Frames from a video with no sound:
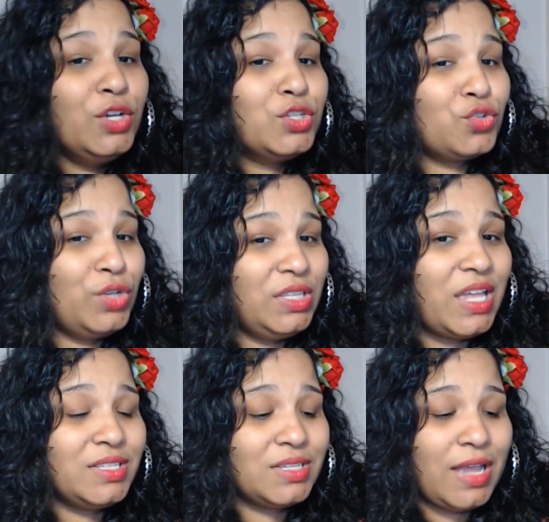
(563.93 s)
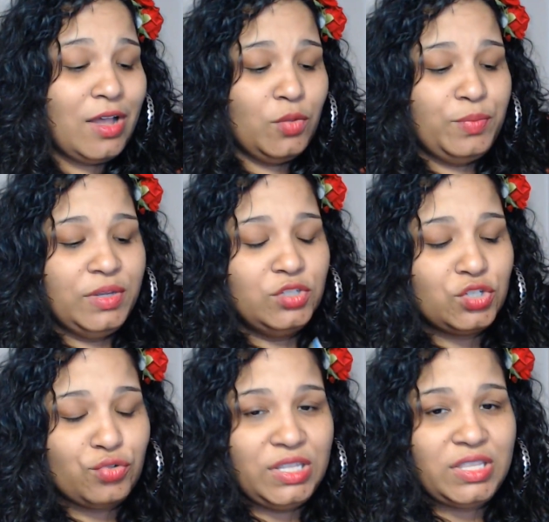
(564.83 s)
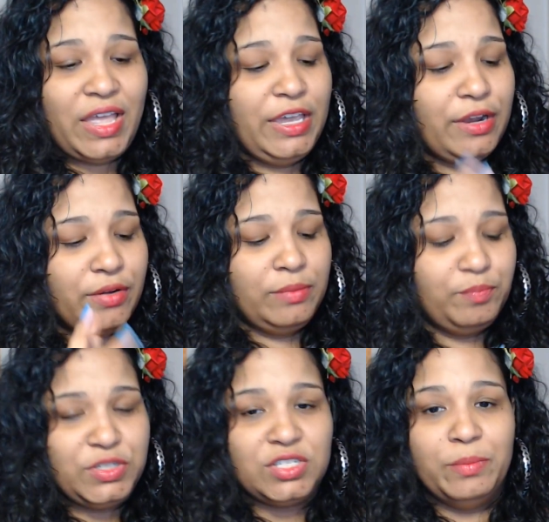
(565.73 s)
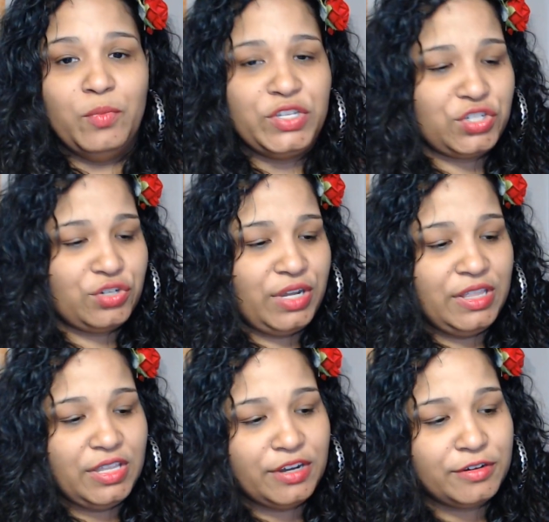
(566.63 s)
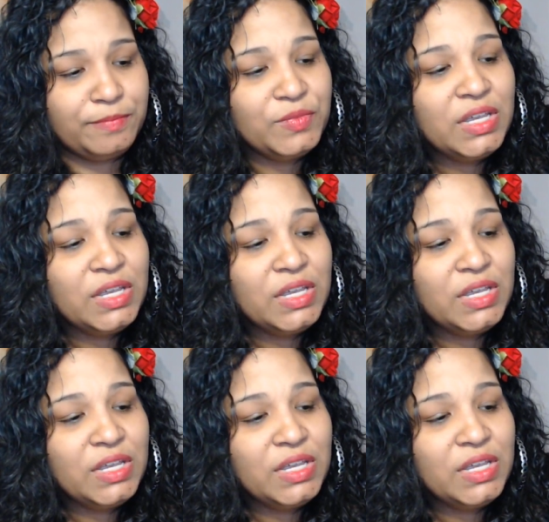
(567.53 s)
treat that scalp and treat that hair and put some moisture in there.